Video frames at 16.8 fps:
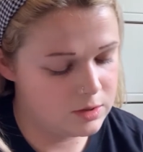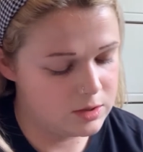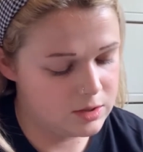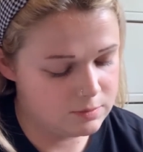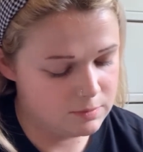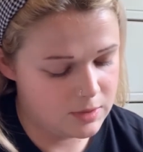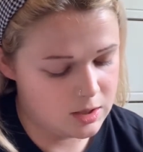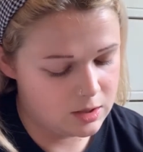
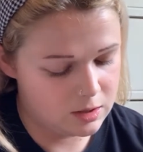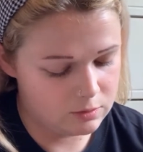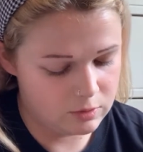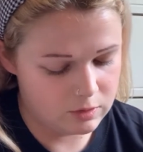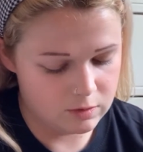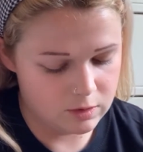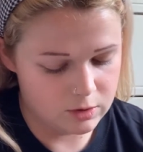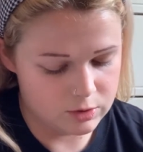this Makeup
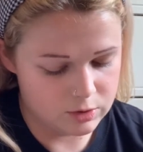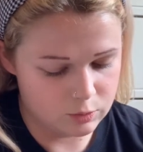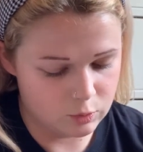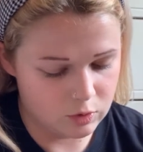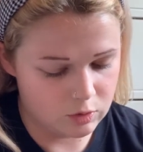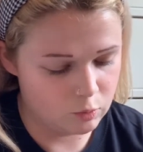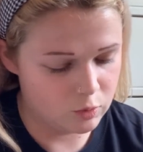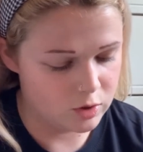Revolution
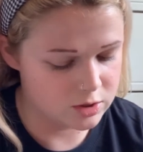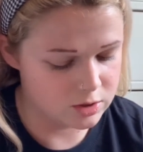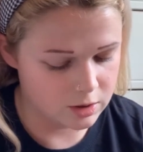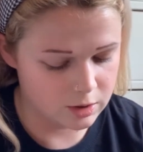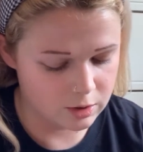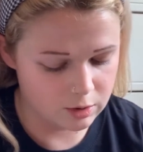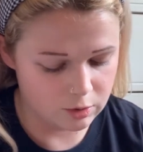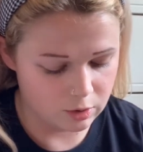one, which
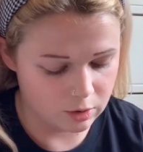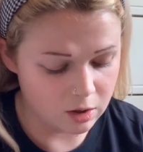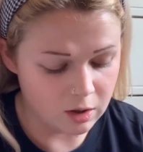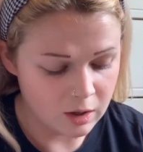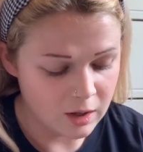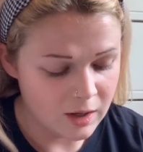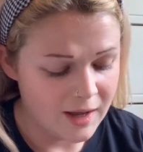I got.